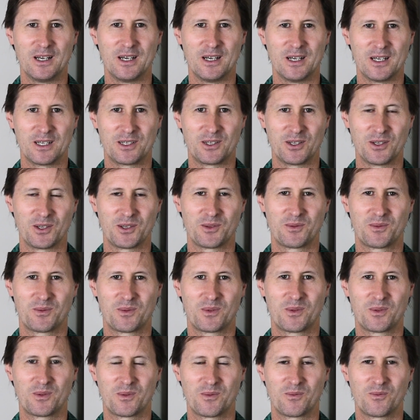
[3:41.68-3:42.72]
I just
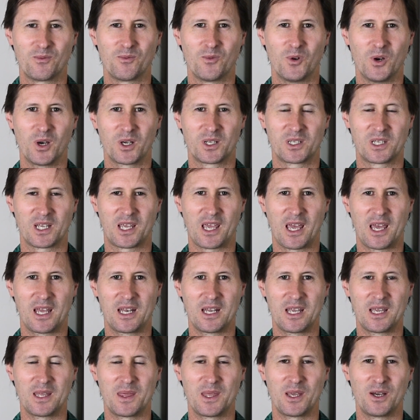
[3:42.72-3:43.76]
worked
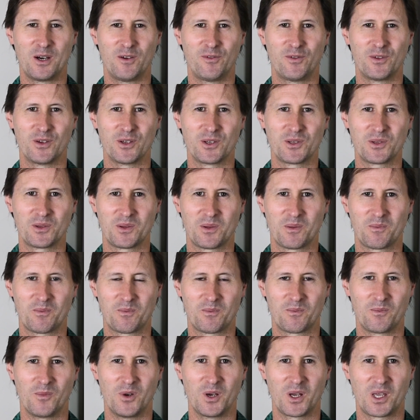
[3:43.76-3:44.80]
again in the office,
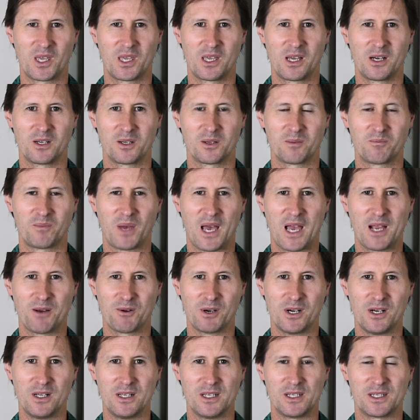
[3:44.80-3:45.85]
working on
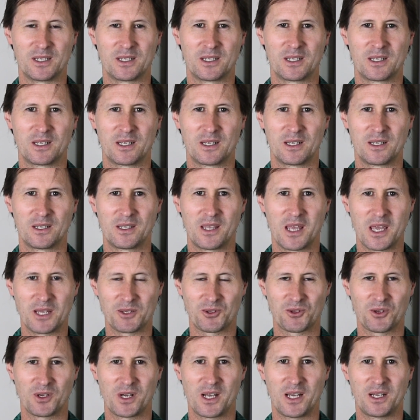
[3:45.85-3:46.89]
payroll and the
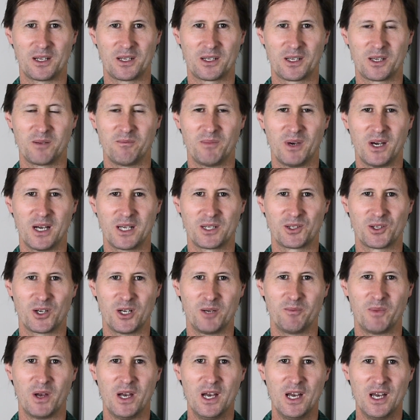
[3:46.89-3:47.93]
intranet combined
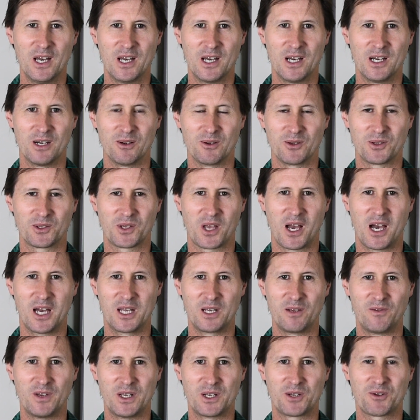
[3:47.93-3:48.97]
job. It was
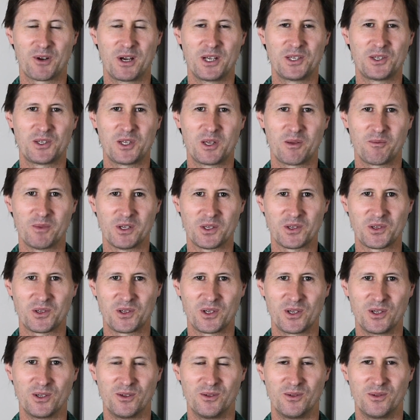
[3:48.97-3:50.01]
kind of interesting, but
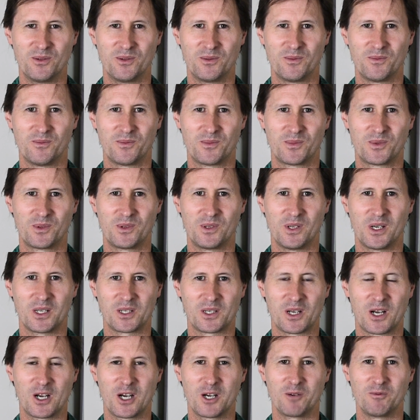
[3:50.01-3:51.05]
still not
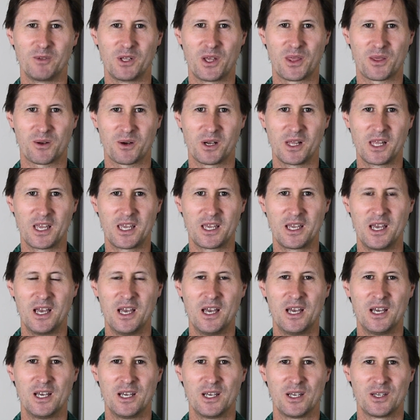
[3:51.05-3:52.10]
terribly thrilling.
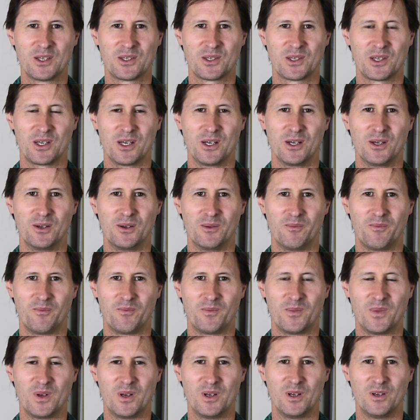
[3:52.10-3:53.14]
So
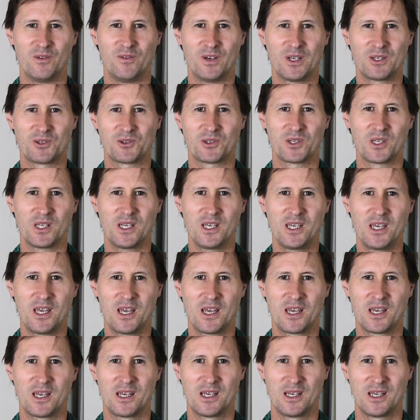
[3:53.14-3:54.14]
eventually,